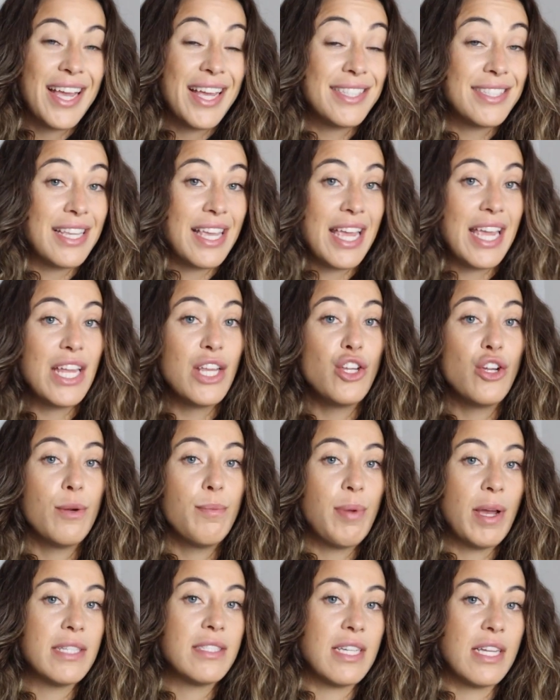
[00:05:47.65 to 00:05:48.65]
it's in your
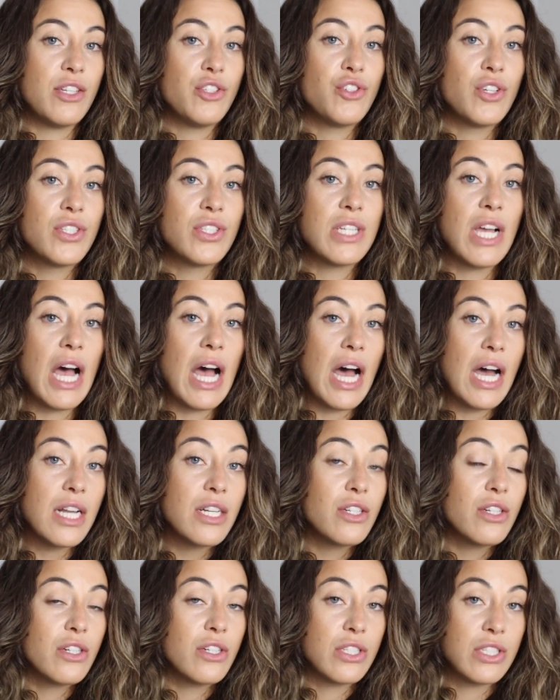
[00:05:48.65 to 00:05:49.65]
best interest to
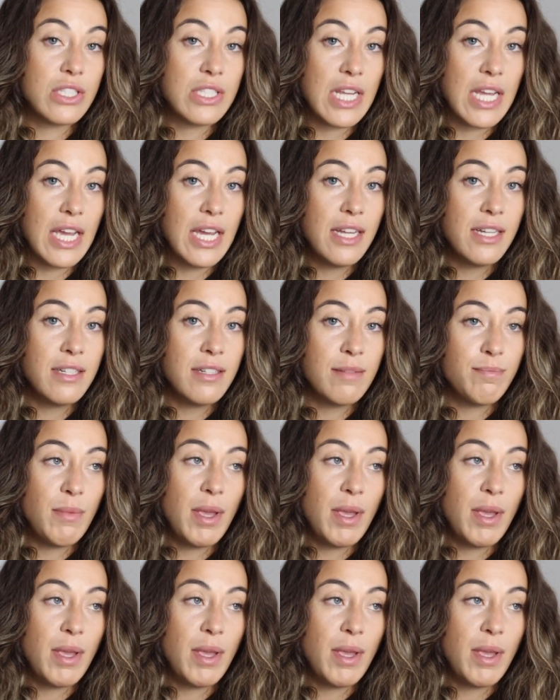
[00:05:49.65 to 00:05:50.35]
understand,